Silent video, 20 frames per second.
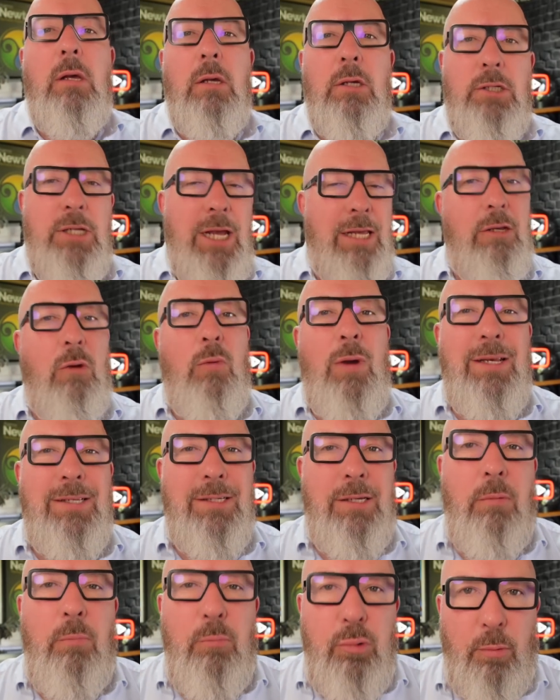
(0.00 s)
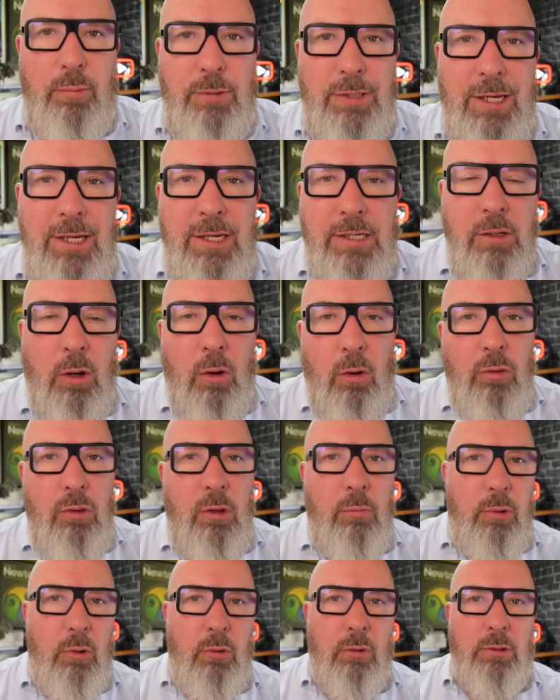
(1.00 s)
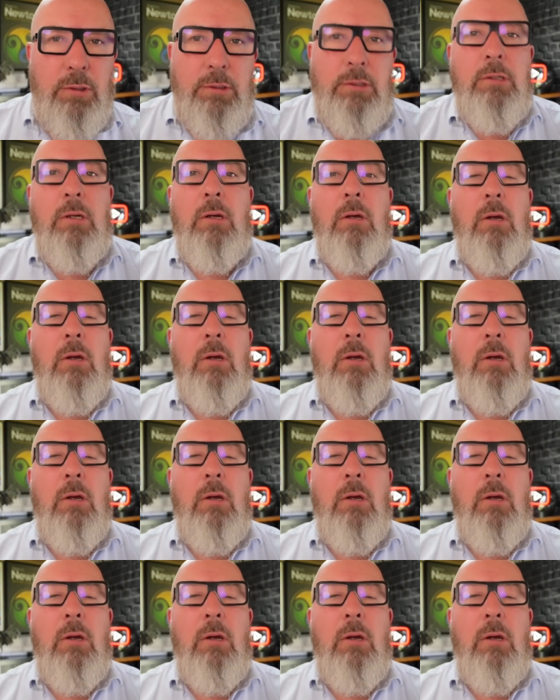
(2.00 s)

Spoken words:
chateau-esque properties on the books.